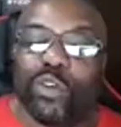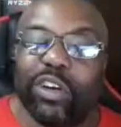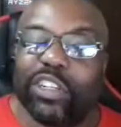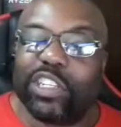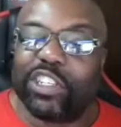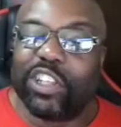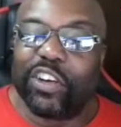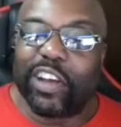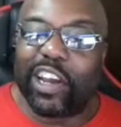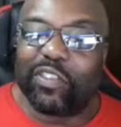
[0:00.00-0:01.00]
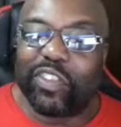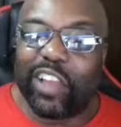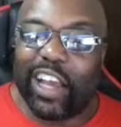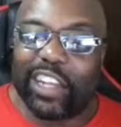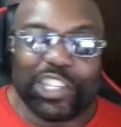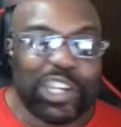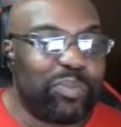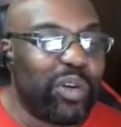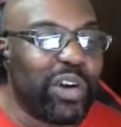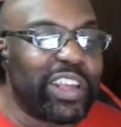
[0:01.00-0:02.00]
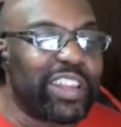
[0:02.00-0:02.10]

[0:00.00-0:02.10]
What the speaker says: to learn how to fly, jump on it.